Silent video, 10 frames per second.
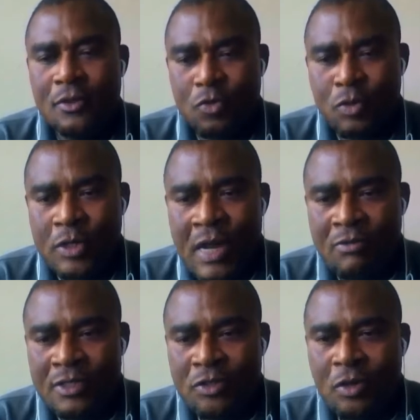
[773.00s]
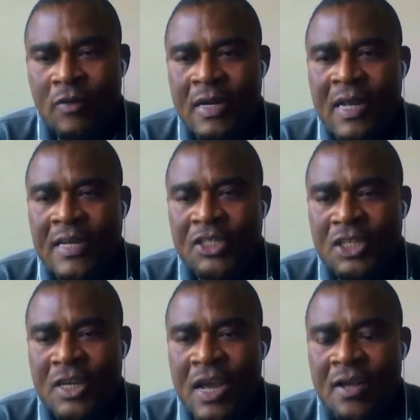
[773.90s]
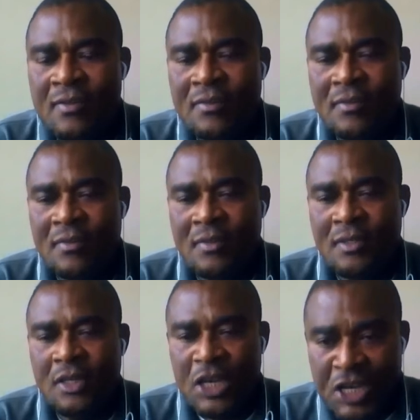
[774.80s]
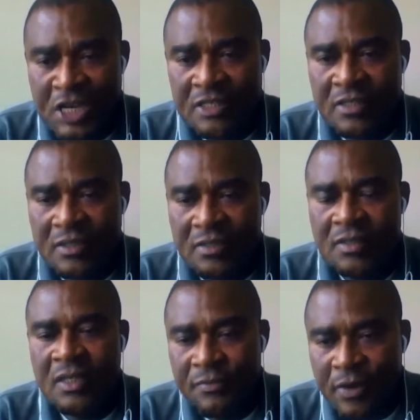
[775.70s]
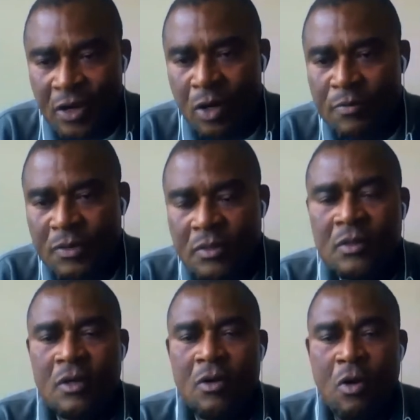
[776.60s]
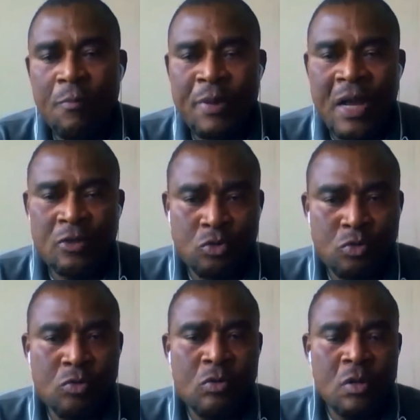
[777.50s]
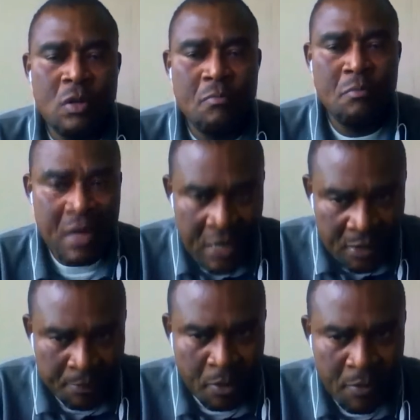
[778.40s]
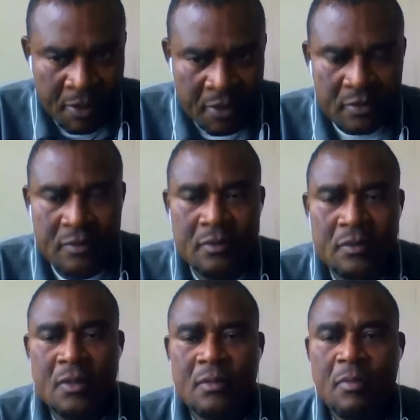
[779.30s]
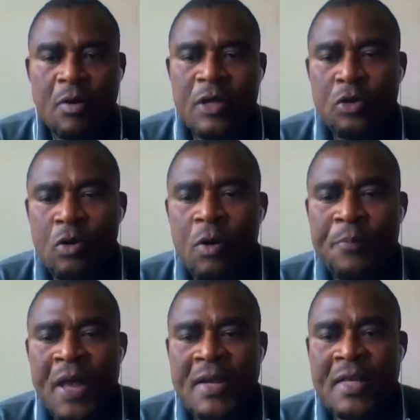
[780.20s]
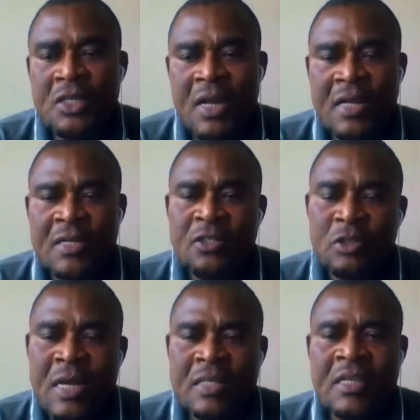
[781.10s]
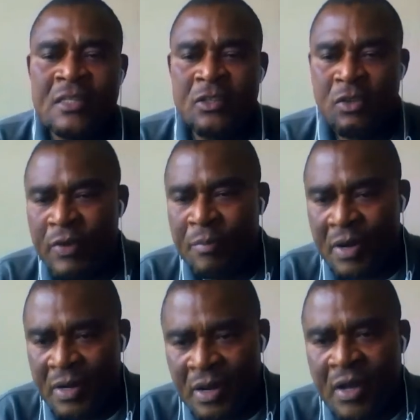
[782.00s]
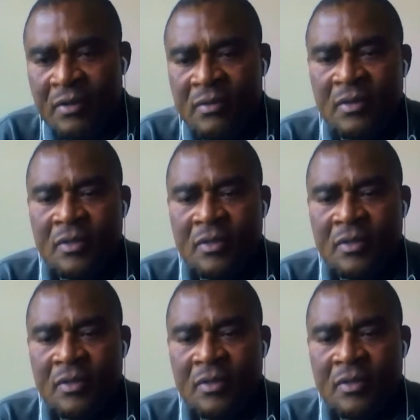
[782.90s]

you will now discover that Nigeria is developed compared to Benin Republic. But when you compare Nigeria and the United States of America,